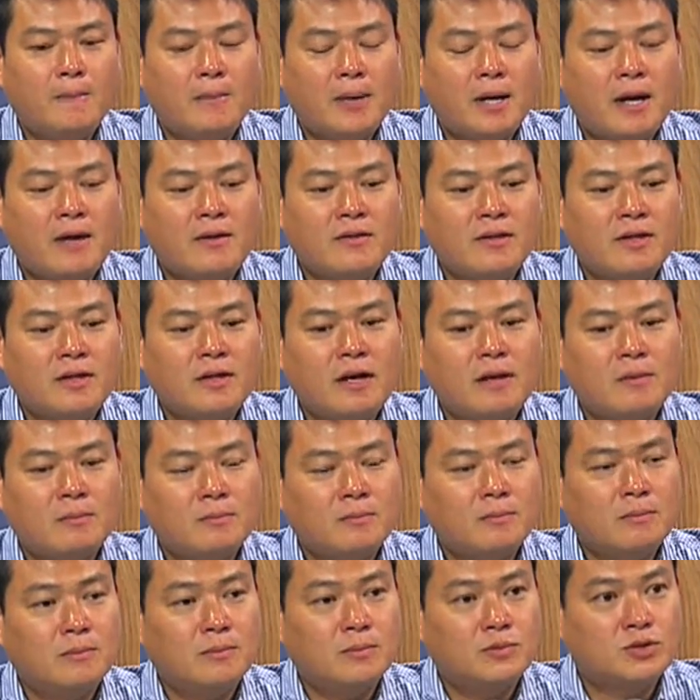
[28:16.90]
But I think
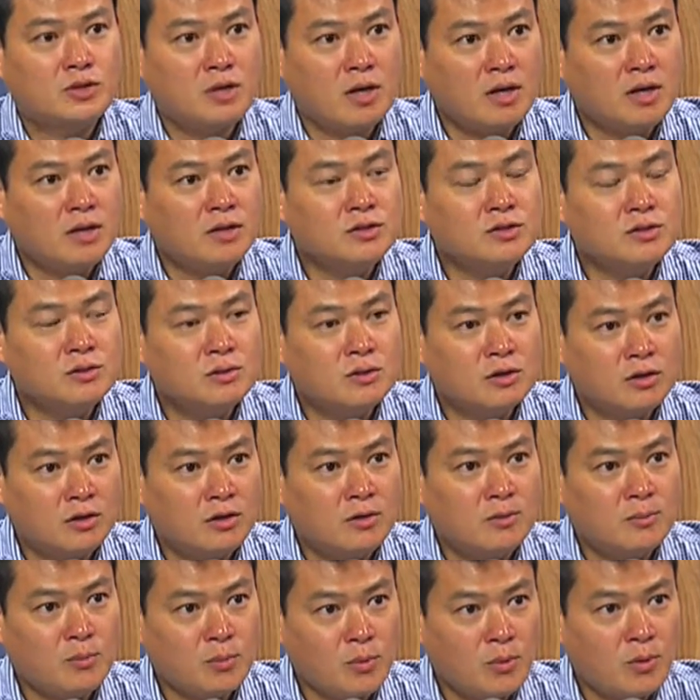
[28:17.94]
I'm starting to
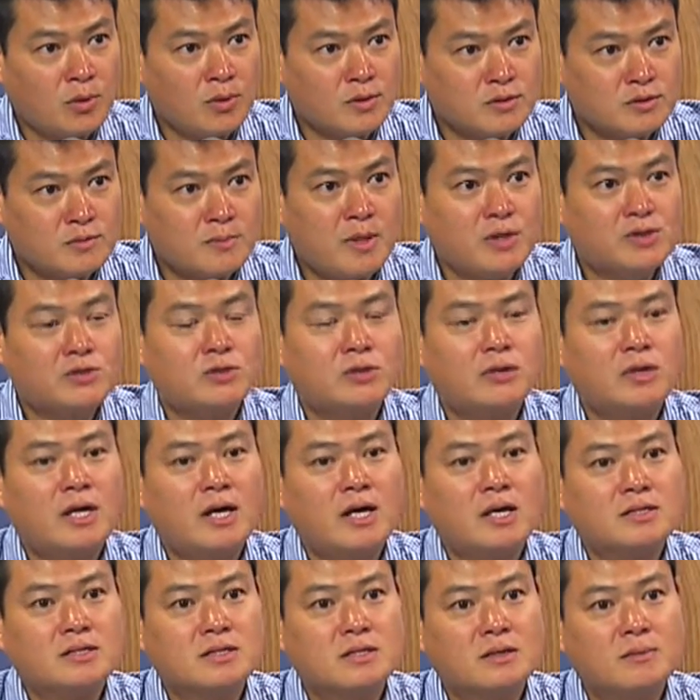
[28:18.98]
learn more, especially
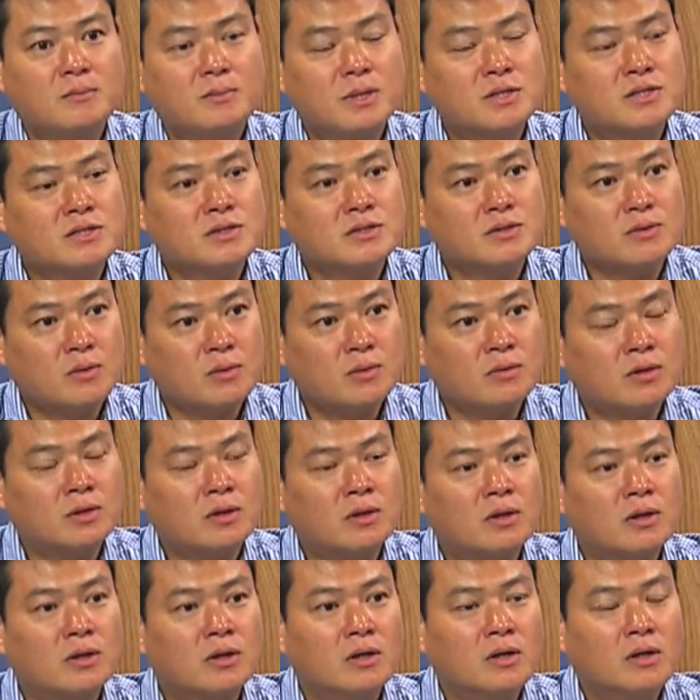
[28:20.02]
as a business
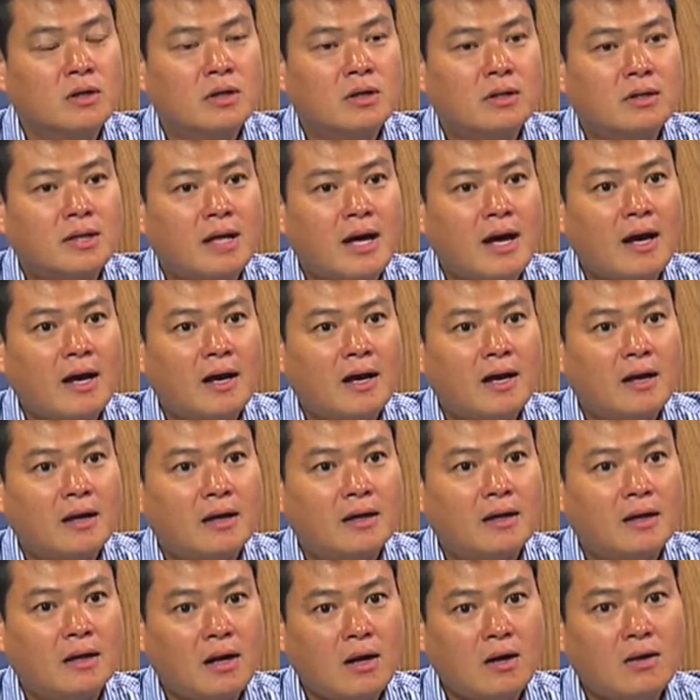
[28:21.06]
owner, that
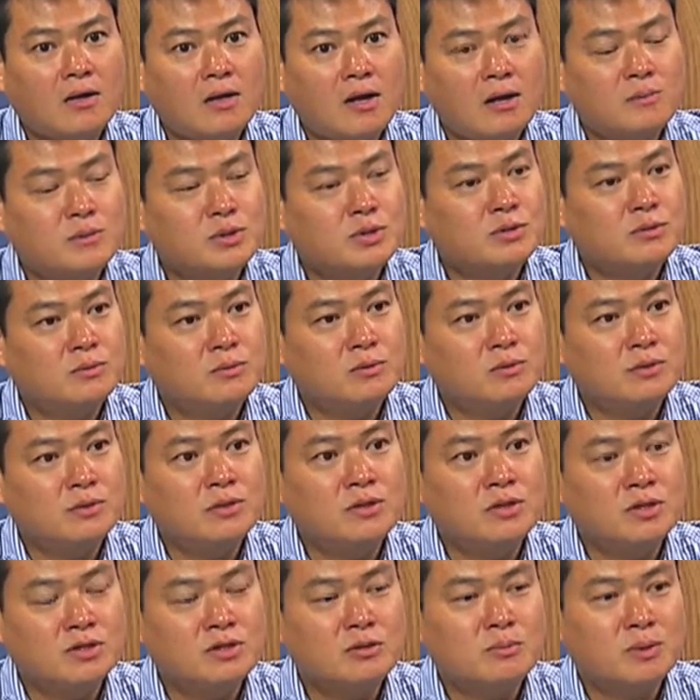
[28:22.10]
a lot of times you
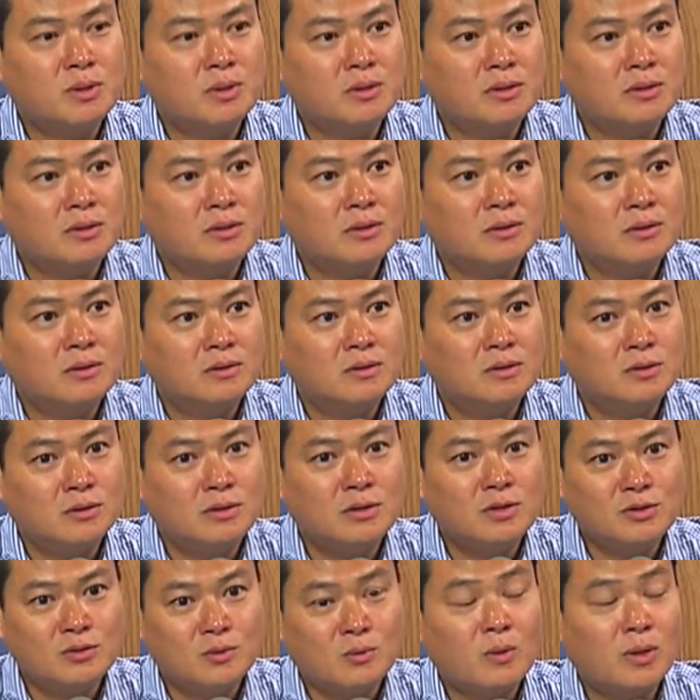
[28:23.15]

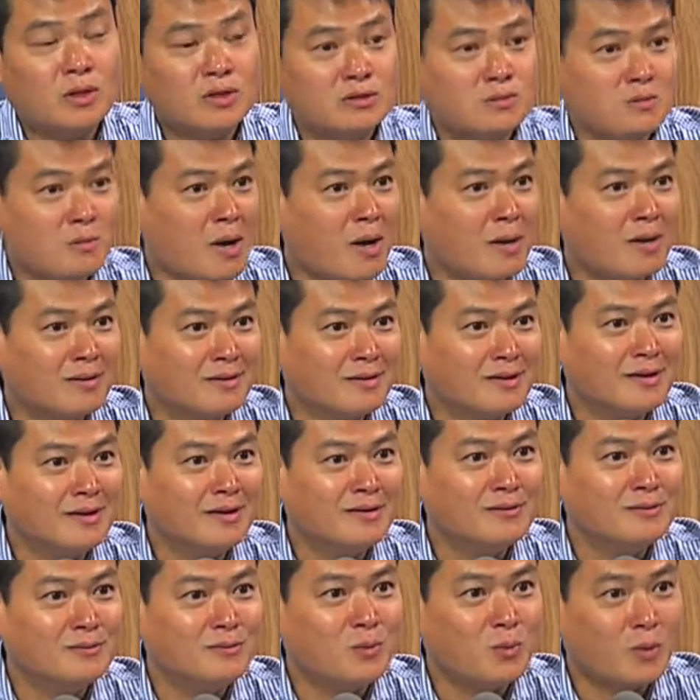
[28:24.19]
need to work smart
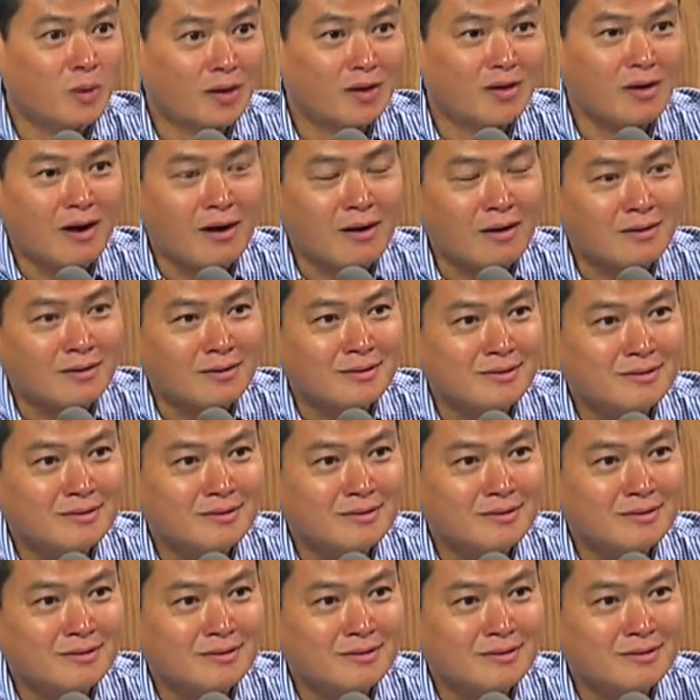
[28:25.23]
than work hard.